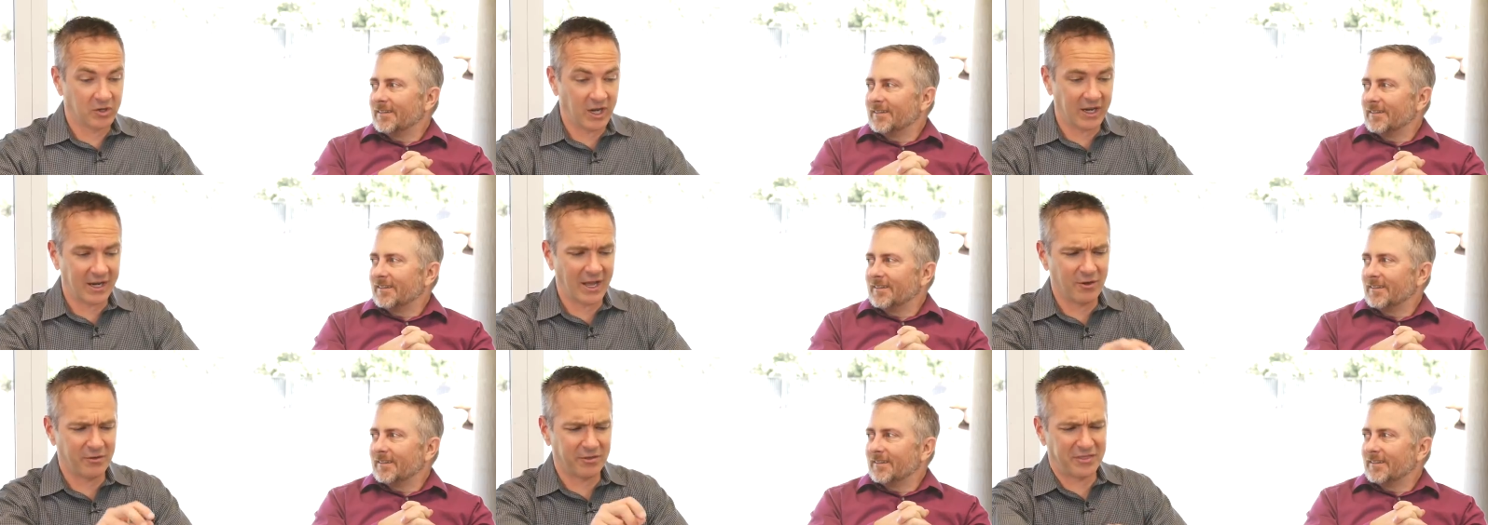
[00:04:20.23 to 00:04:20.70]
Speaker 1: cut
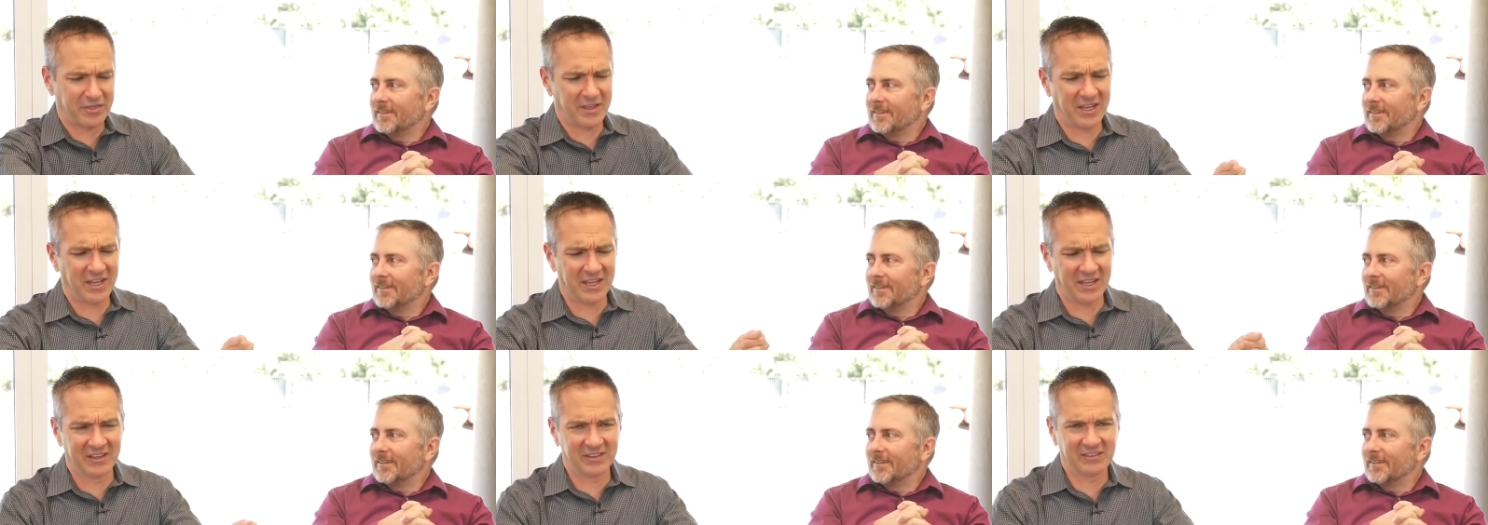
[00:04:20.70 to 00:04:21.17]
out
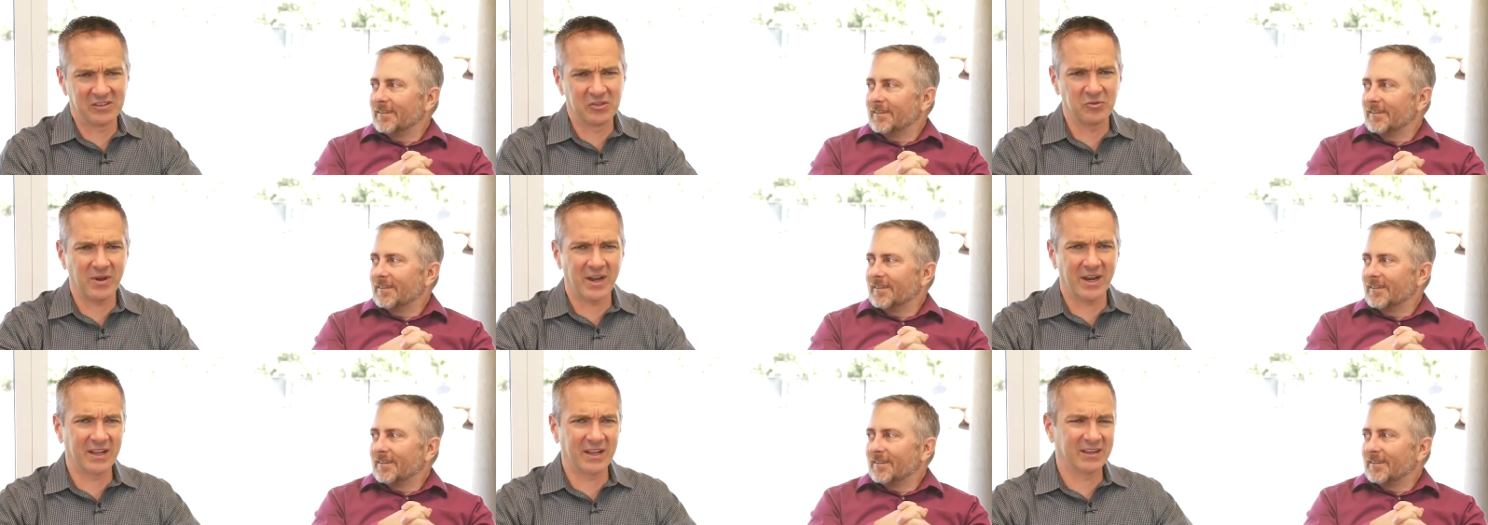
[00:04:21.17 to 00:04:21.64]
things and you
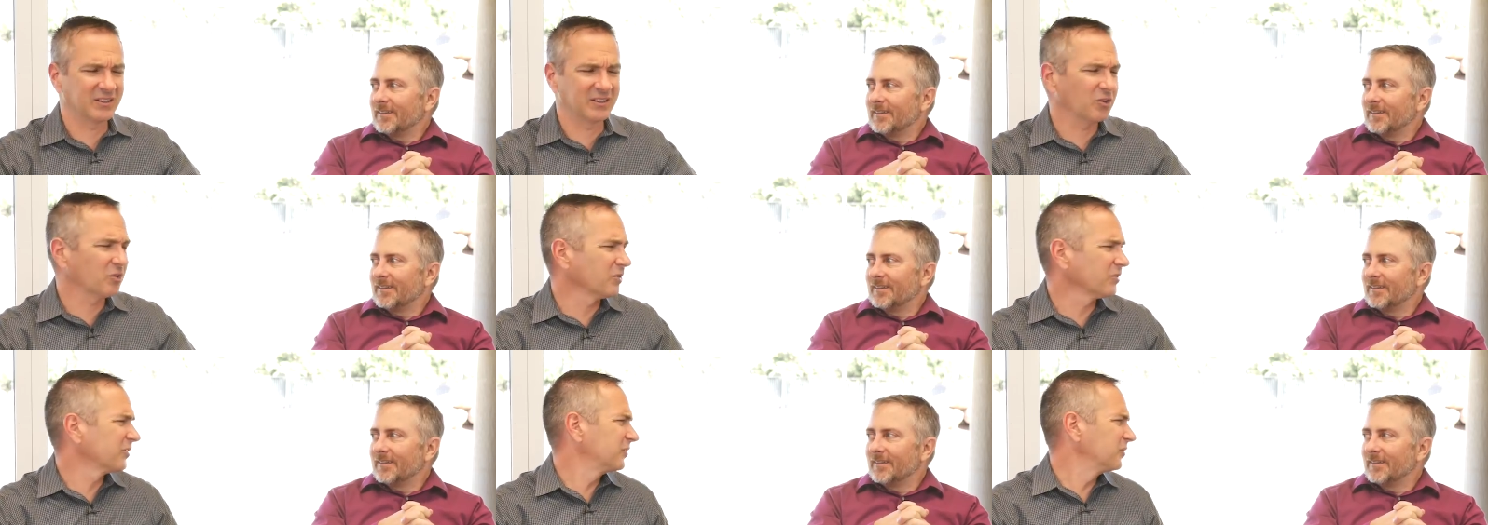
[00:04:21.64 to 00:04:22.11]
write. And
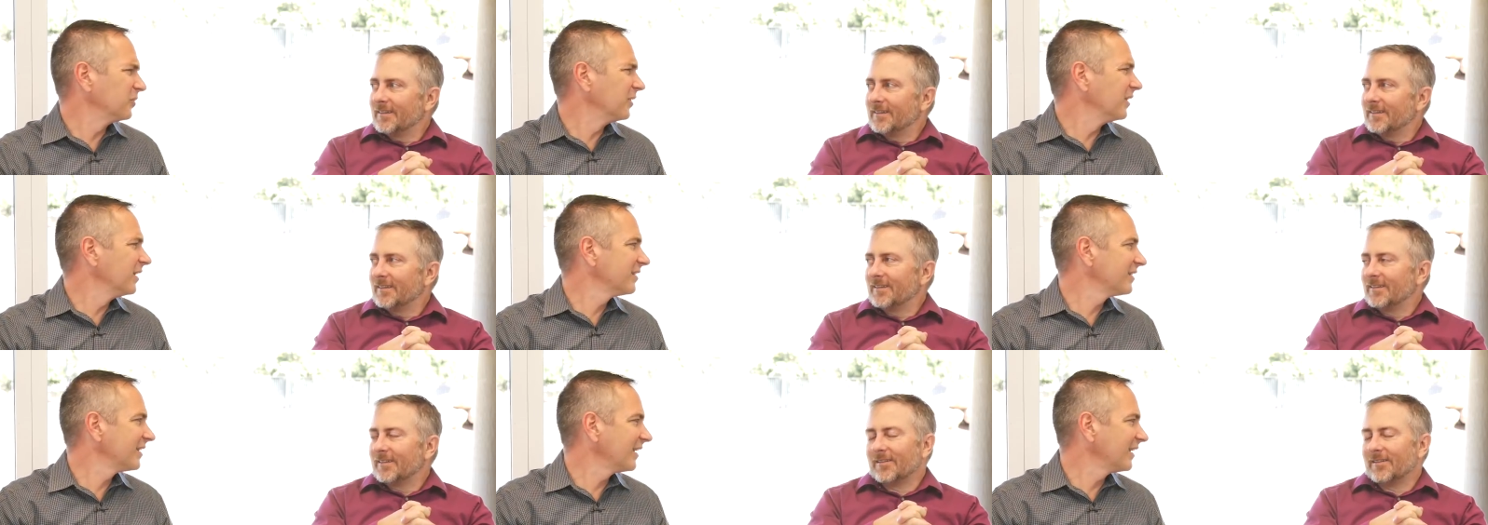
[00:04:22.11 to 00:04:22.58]
girls do
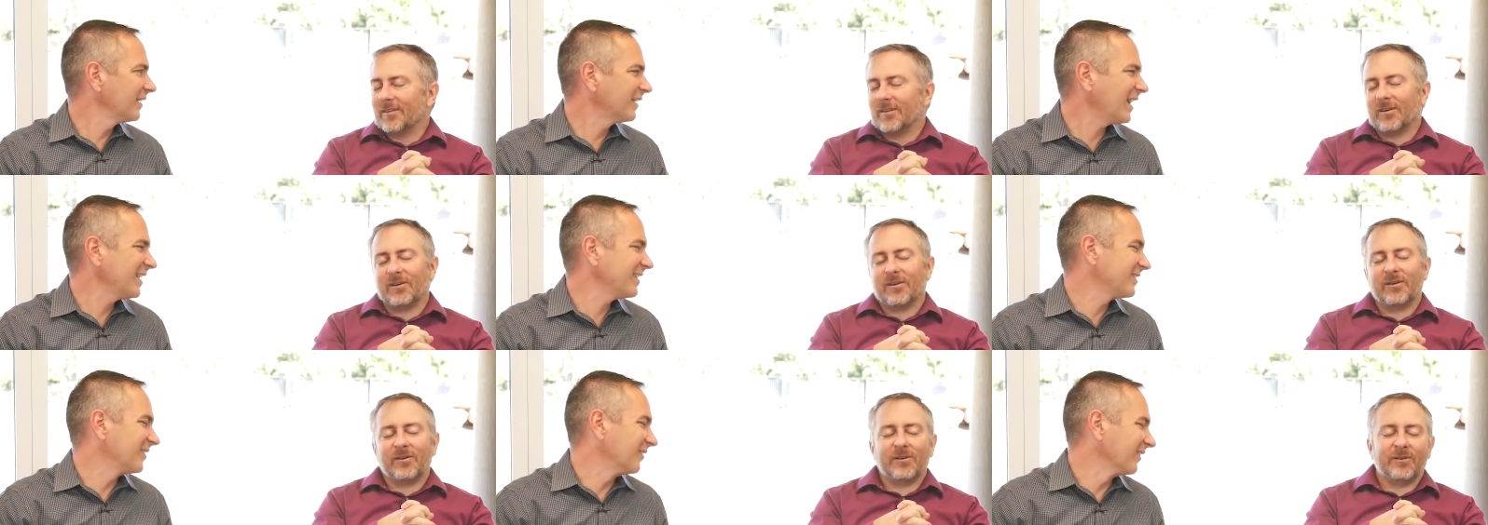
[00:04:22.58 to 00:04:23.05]
this; they like, oh,
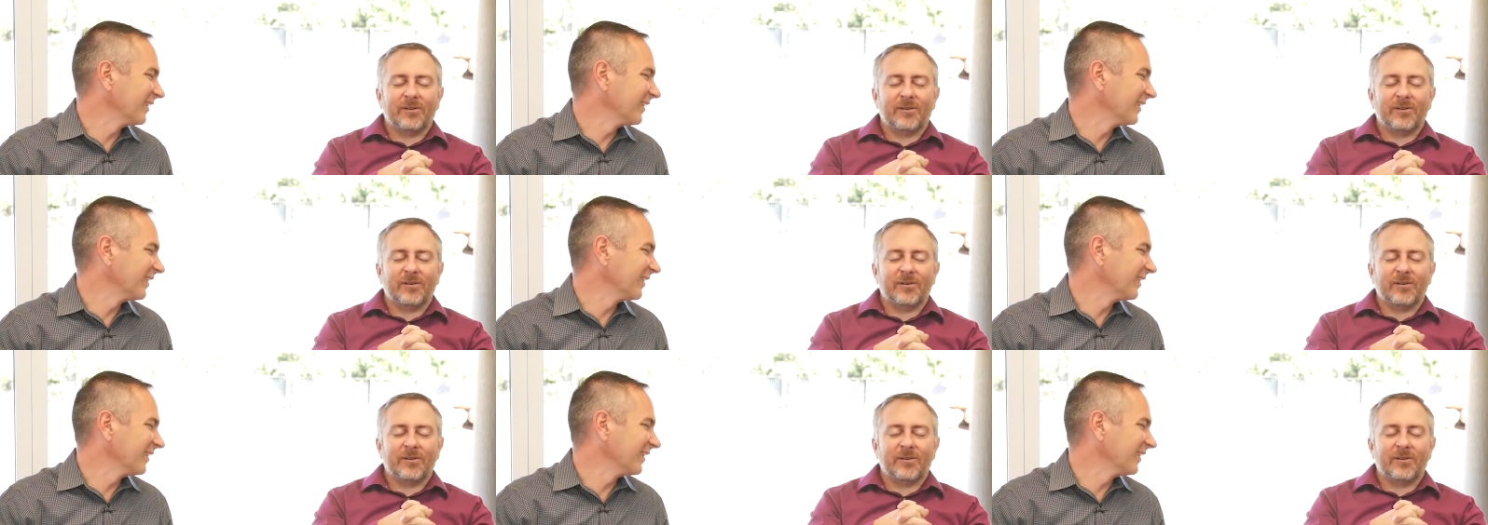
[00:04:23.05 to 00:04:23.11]
guys don't.